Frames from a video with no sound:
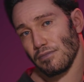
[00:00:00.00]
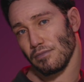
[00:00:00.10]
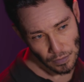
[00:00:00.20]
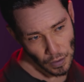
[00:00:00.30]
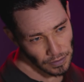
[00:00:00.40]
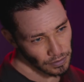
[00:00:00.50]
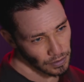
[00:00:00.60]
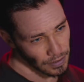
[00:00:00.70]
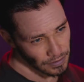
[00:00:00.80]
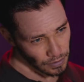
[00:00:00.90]
One
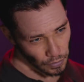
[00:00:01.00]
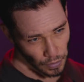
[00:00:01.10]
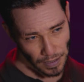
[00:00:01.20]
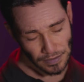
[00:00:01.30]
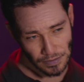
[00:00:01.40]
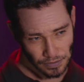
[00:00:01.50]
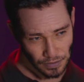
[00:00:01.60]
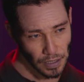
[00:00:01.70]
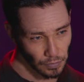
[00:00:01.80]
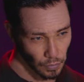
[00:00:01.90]
solution lies in
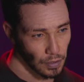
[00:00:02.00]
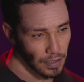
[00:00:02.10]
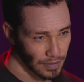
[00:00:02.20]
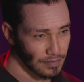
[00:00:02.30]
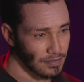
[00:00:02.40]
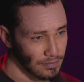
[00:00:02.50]
self-awareness.